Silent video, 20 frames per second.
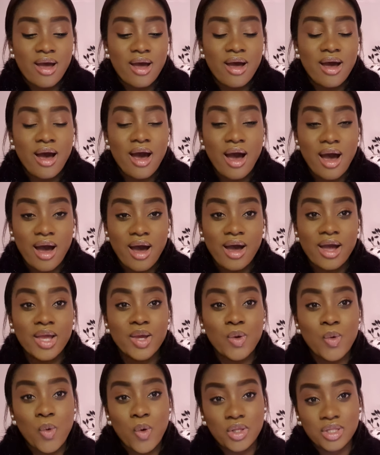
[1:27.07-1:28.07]
a high
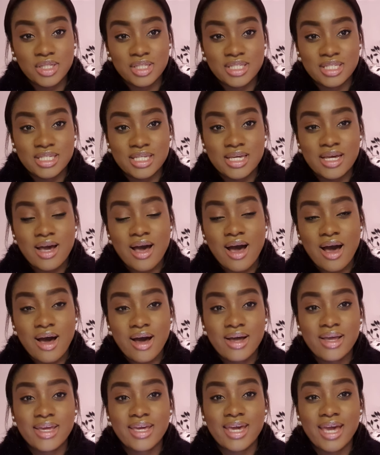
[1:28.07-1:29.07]
quality,
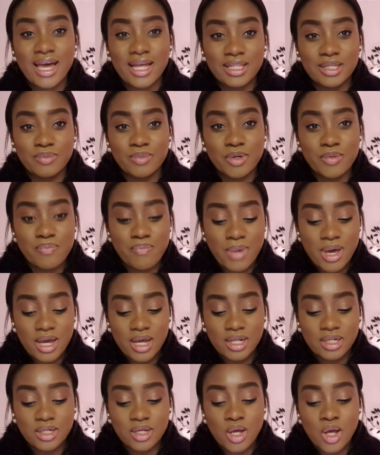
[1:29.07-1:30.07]
high caliber
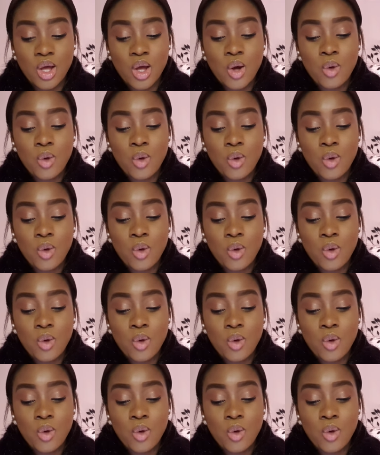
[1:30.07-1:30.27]
man